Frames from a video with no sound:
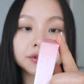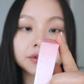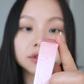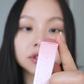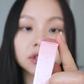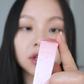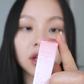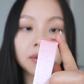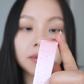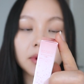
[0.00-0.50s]

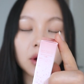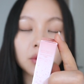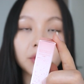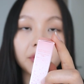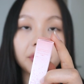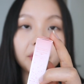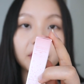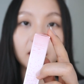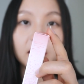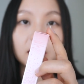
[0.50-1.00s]
did come out
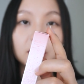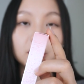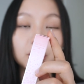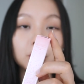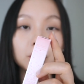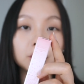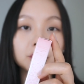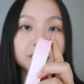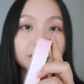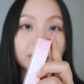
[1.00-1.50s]
with a
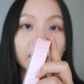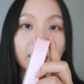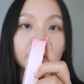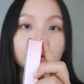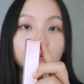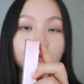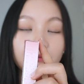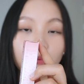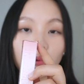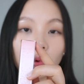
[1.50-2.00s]
new
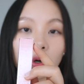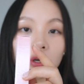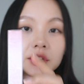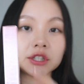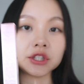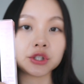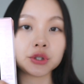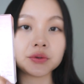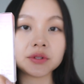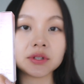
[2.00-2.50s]
shade for
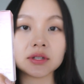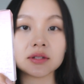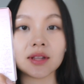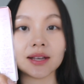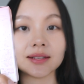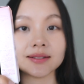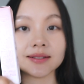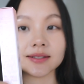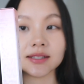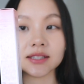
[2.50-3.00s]
the Juicing
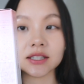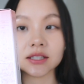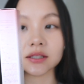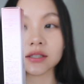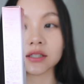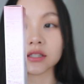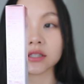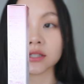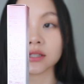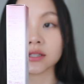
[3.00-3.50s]
Lasting
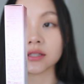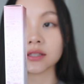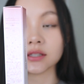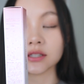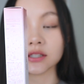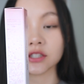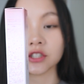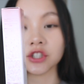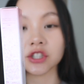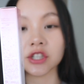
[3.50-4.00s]
Tint. This is
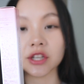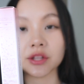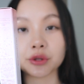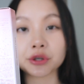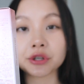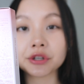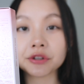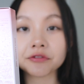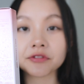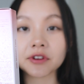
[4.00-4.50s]
in shade
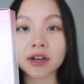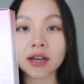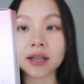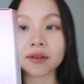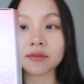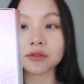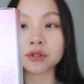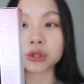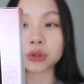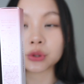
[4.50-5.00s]

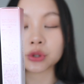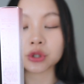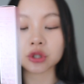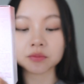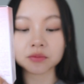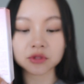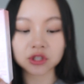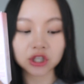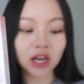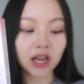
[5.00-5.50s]
35,
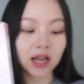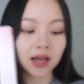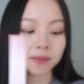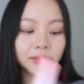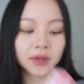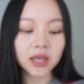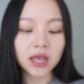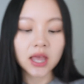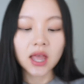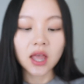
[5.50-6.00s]
Jujube
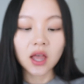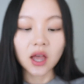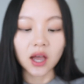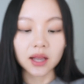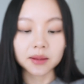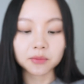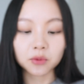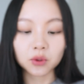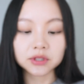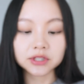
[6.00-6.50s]
Jam.
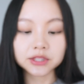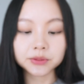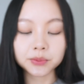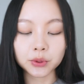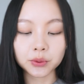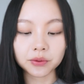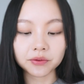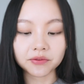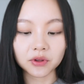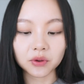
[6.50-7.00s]
I'm going to be
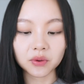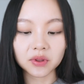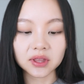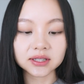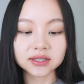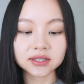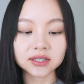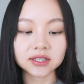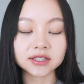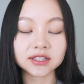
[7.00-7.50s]
reviewing
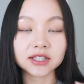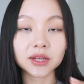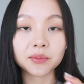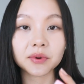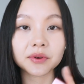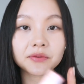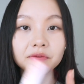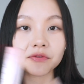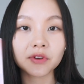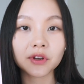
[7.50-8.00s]
this in a
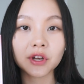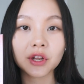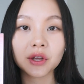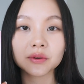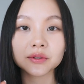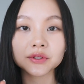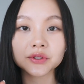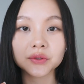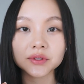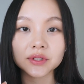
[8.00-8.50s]
separate
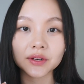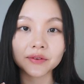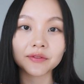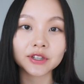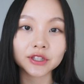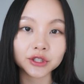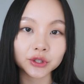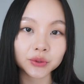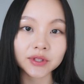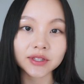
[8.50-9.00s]
video, so
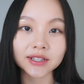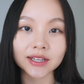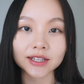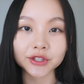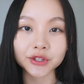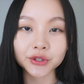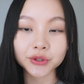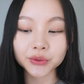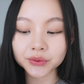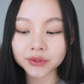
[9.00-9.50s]
definitely do stay
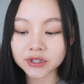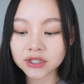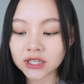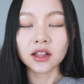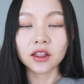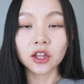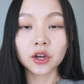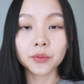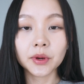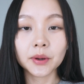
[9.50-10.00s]
tuned.
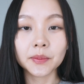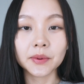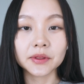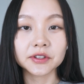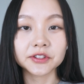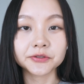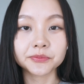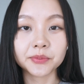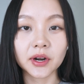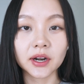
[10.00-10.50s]
A little bit about
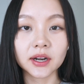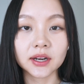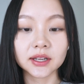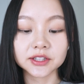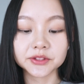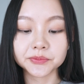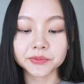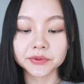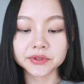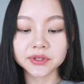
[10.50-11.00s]
this product.
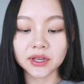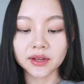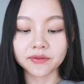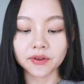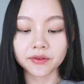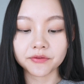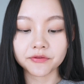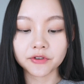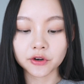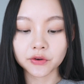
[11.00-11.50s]
It's supposed to have
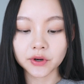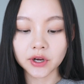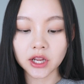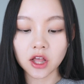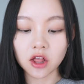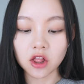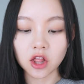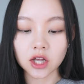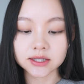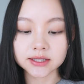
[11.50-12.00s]
a very
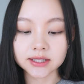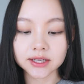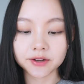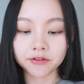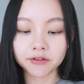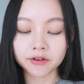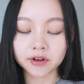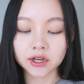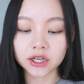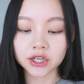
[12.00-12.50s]
glossy
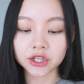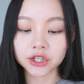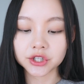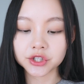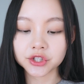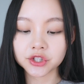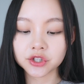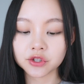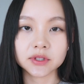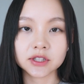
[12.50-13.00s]

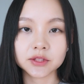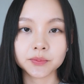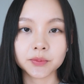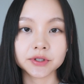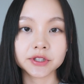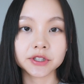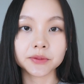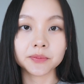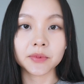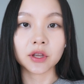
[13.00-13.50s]
finish. It's
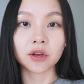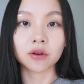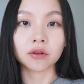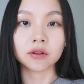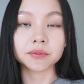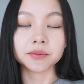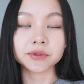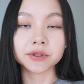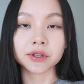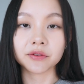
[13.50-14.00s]
supposed to make your
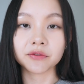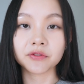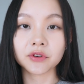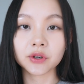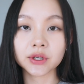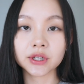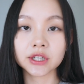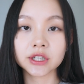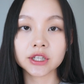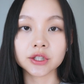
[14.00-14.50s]
lips look
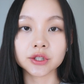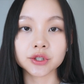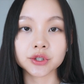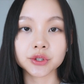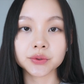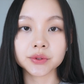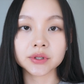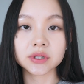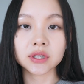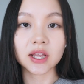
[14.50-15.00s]
very
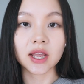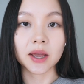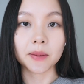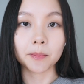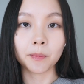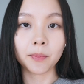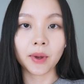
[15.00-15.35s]
juicy and